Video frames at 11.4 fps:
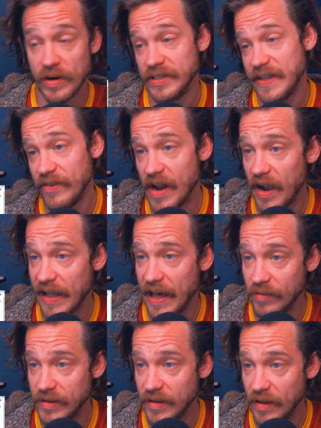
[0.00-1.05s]
4-7
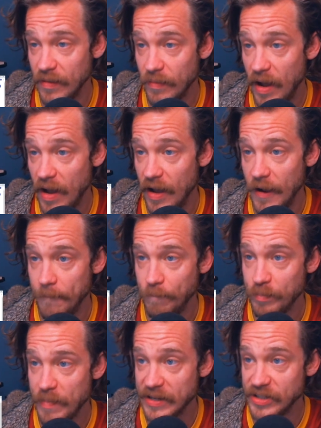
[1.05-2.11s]
knockout
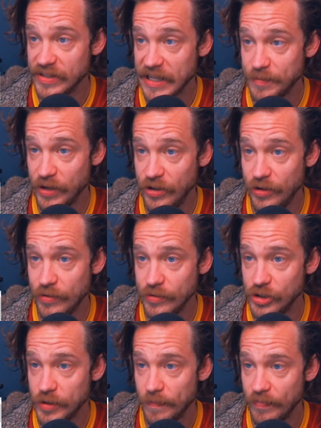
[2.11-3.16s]
matches. That's pretty
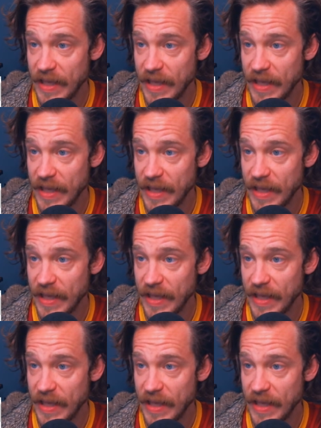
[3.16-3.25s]
huge.